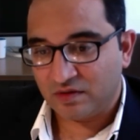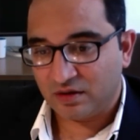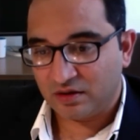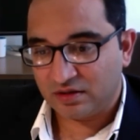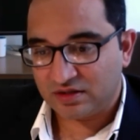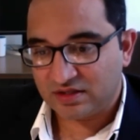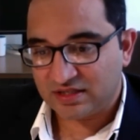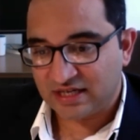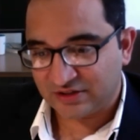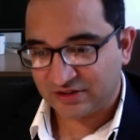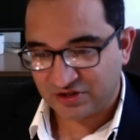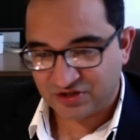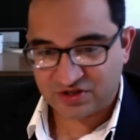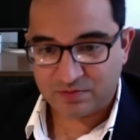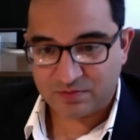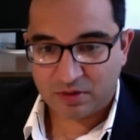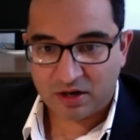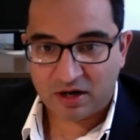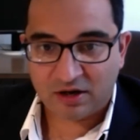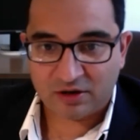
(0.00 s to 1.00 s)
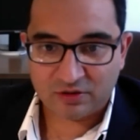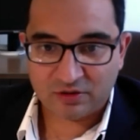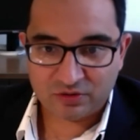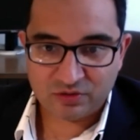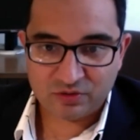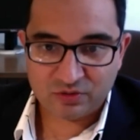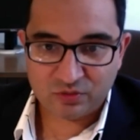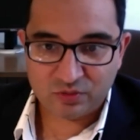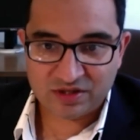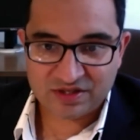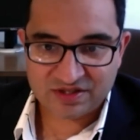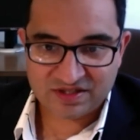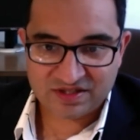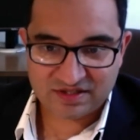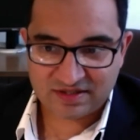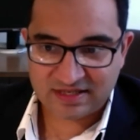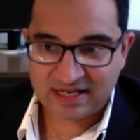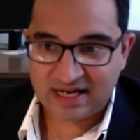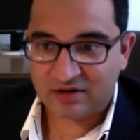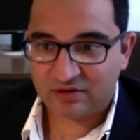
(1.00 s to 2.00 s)
Dr. Sambara, who was
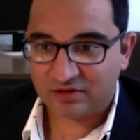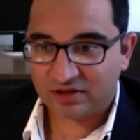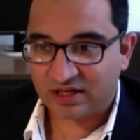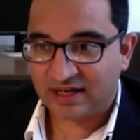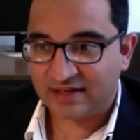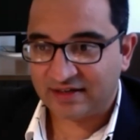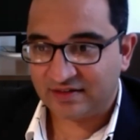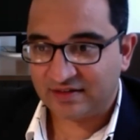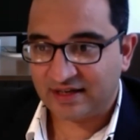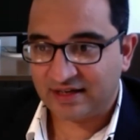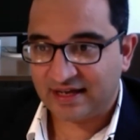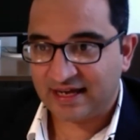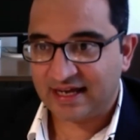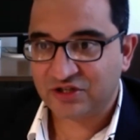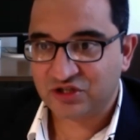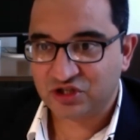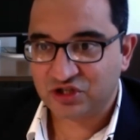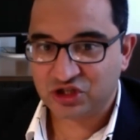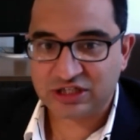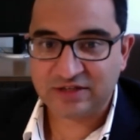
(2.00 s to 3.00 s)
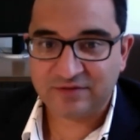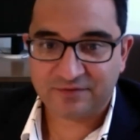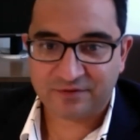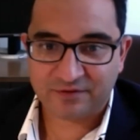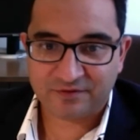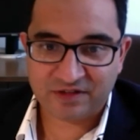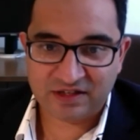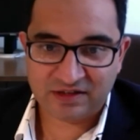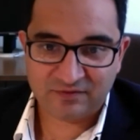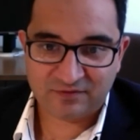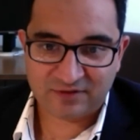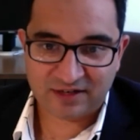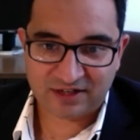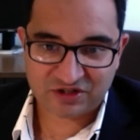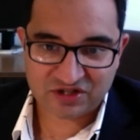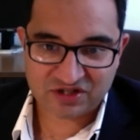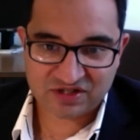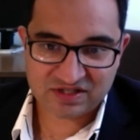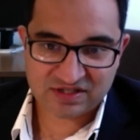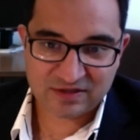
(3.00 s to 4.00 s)
now kind of the head chief of the
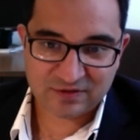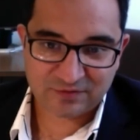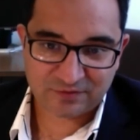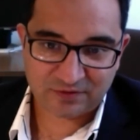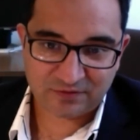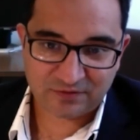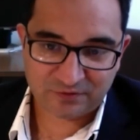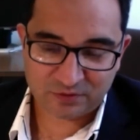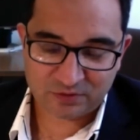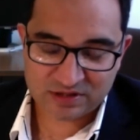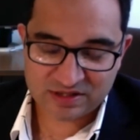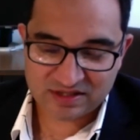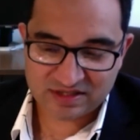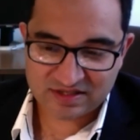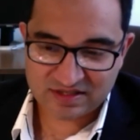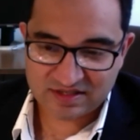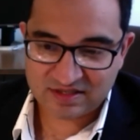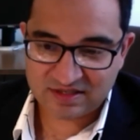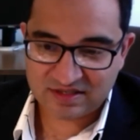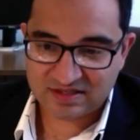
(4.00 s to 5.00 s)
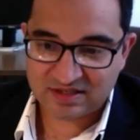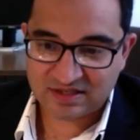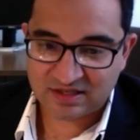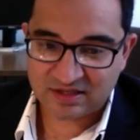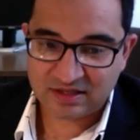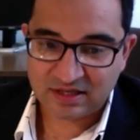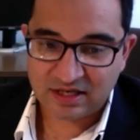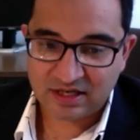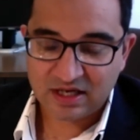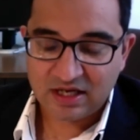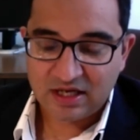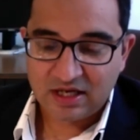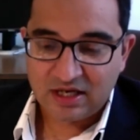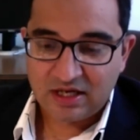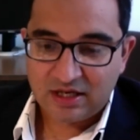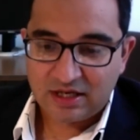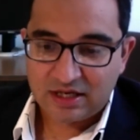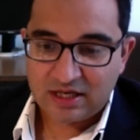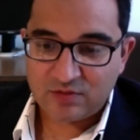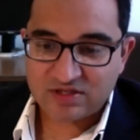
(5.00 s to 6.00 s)
infectious disease for influenza at CDC,
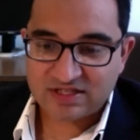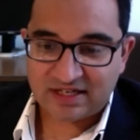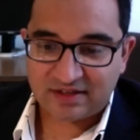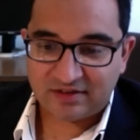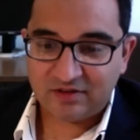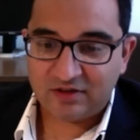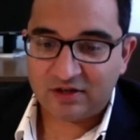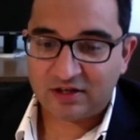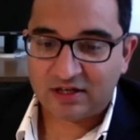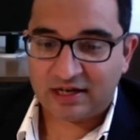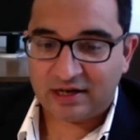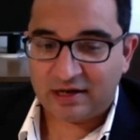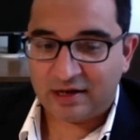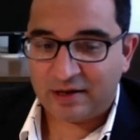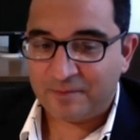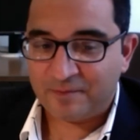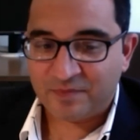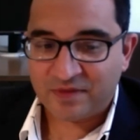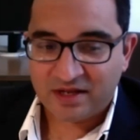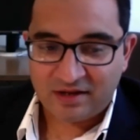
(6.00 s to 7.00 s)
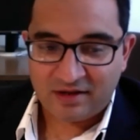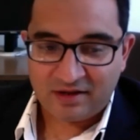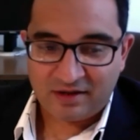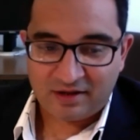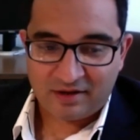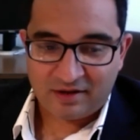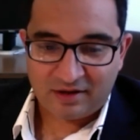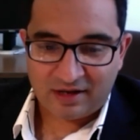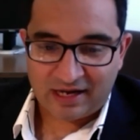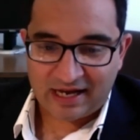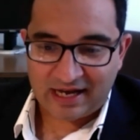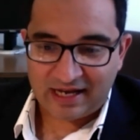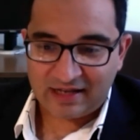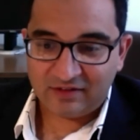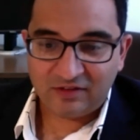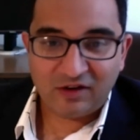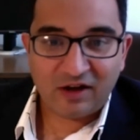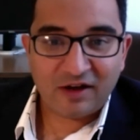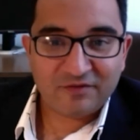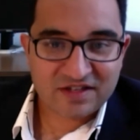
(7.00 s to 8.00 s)
he was like, look, I
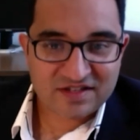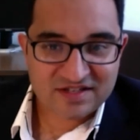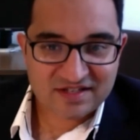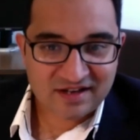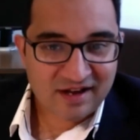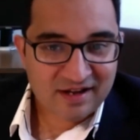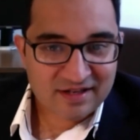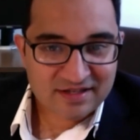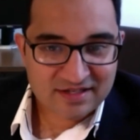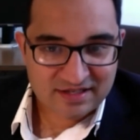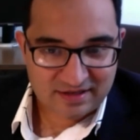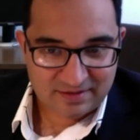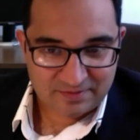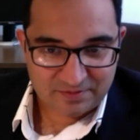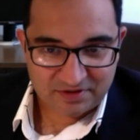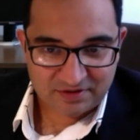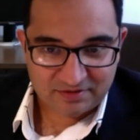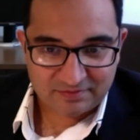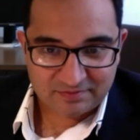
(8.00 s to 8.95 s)
love this concept.